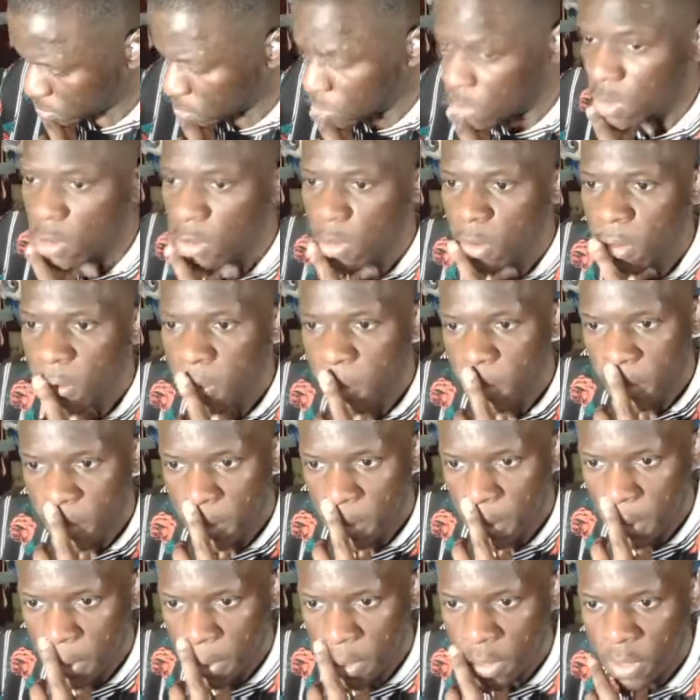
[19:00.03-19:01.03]
and stuff like
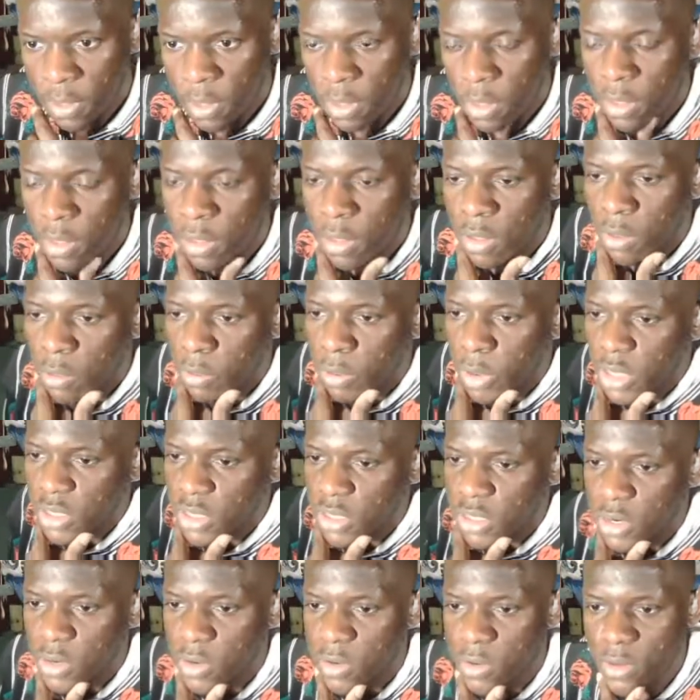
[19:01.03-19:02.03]
this. So I don't
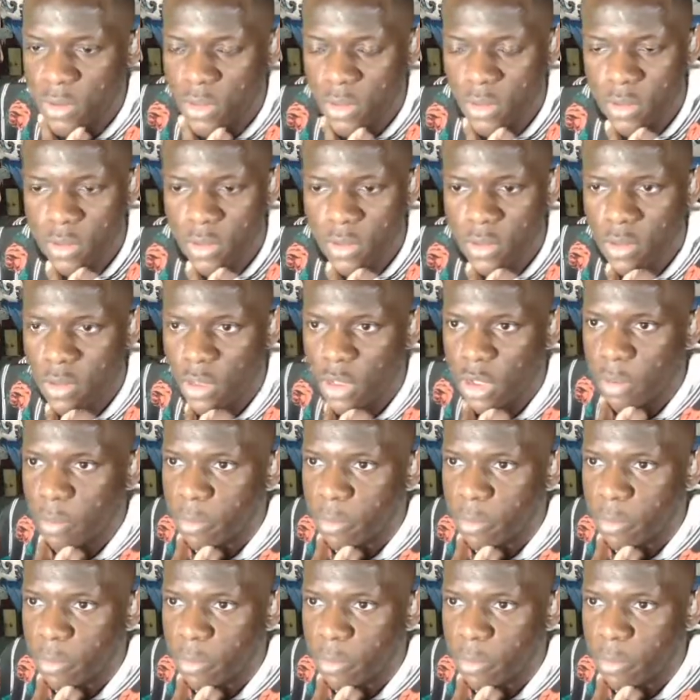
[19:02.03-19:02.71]
know what made him switch up.